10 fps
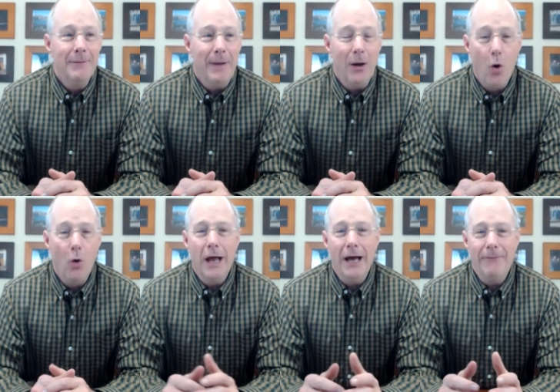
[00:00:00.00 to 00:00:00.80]
my whole
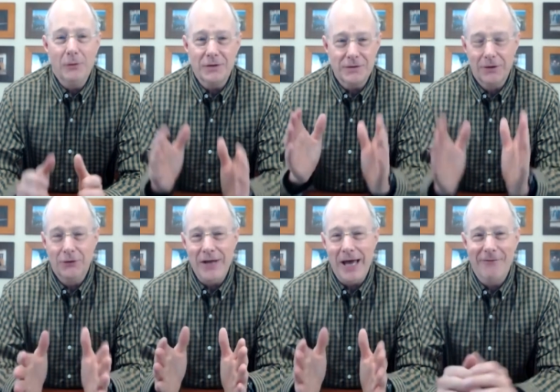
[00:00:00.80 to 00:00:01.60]
life was this little
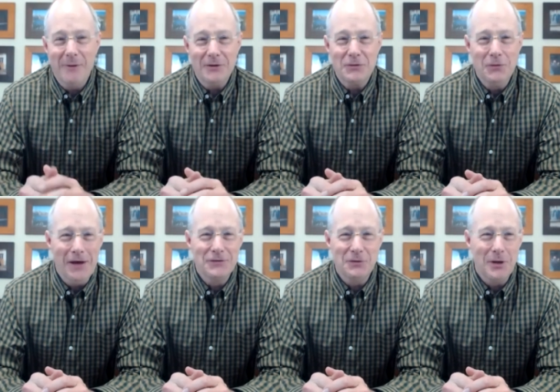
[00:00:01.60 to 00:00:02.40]
town of about
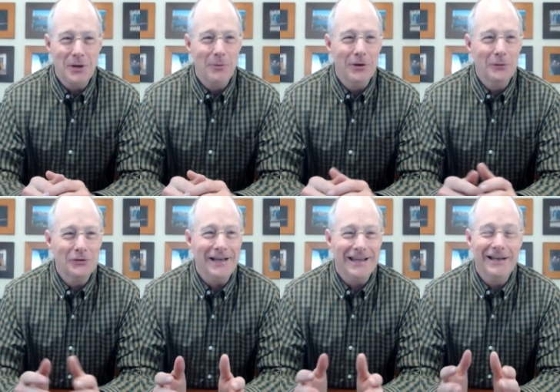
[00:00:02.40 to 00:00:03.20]
2000 people and it was like you